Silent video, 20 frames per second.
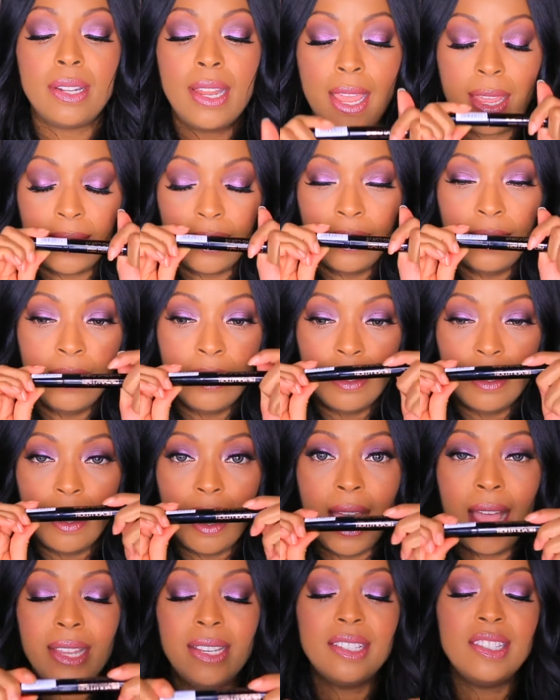Like,
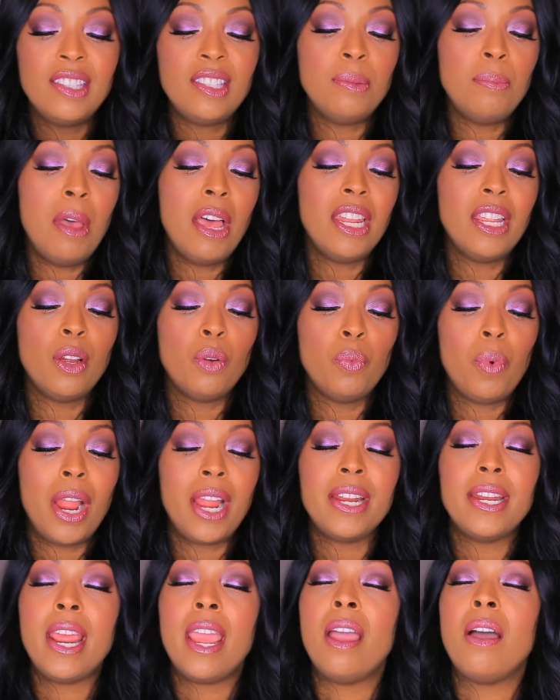I can smell it
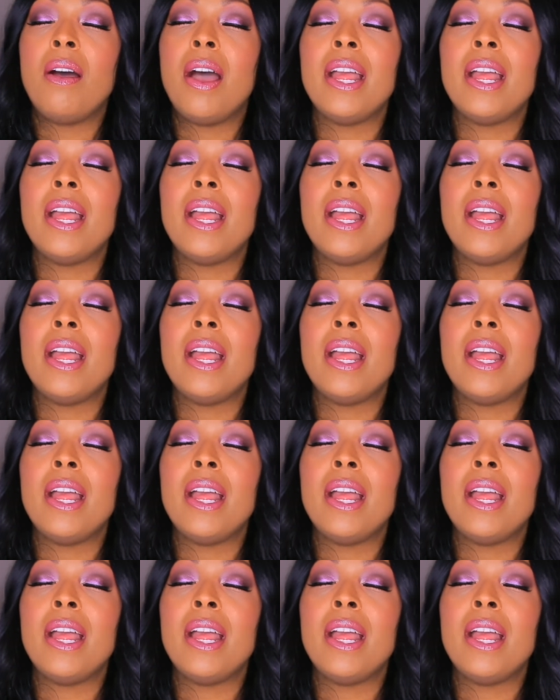right now.